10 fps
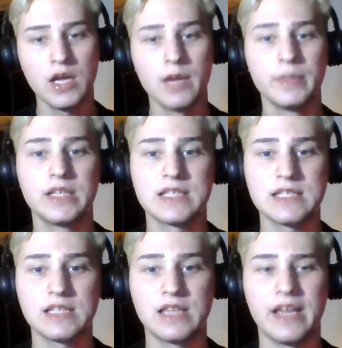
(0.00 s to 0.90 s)
But this is
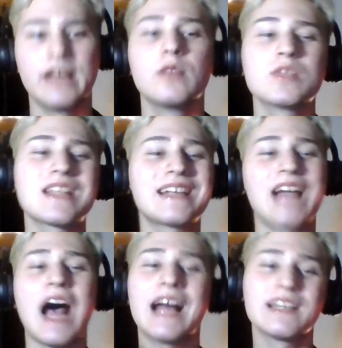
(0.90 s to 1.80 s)
the thing. And it was like
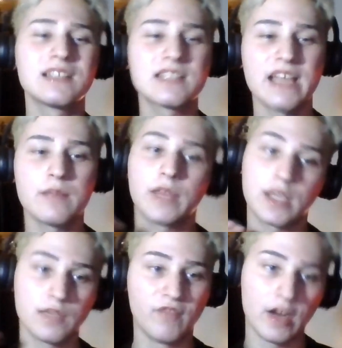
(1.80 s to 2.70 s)
kind of the same,
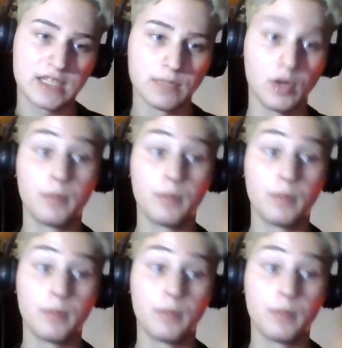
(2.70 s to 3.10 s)
like very similar.